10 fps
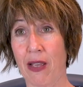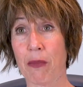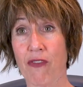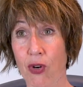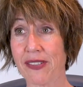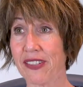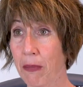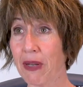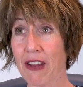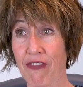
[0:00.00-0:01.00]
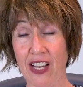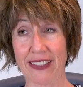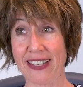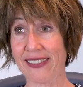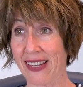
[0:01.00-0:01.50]
before somebody
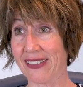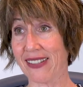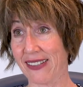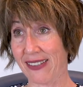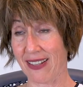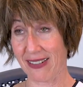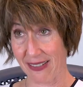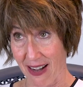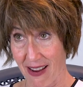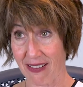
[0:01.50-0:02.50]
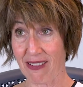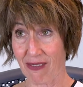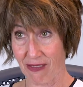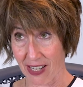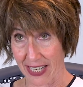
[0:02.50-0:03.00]
finally says this is not
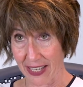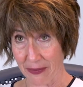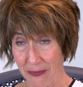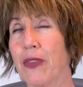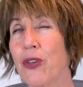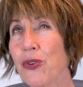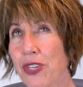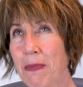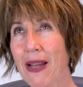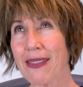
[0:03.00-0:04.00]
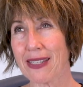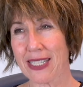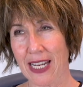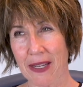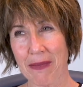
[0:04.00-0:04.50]
working. Usually by the
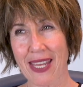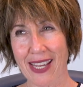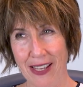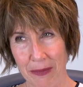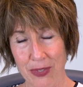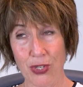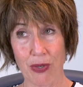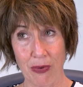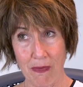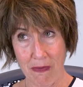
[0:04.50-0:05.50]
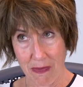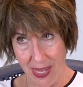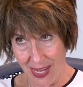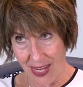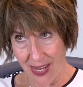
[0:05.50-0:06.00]
time they come to
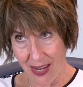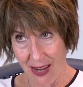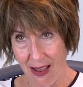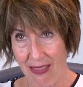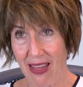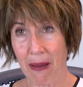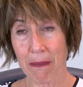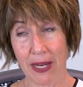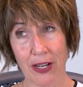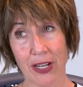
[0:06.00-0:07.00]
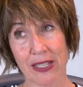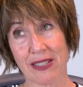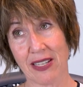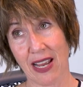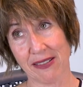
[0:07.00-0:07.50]
me, that parent
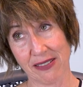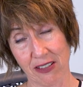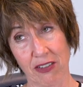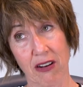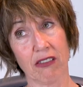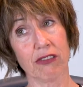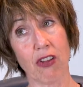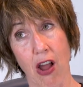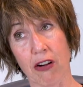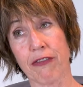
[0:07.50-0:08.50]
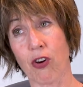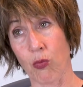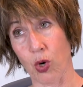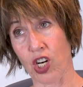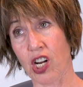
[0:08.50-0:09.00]
has done a lot of
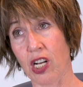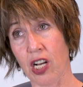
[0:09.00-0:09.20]
homework.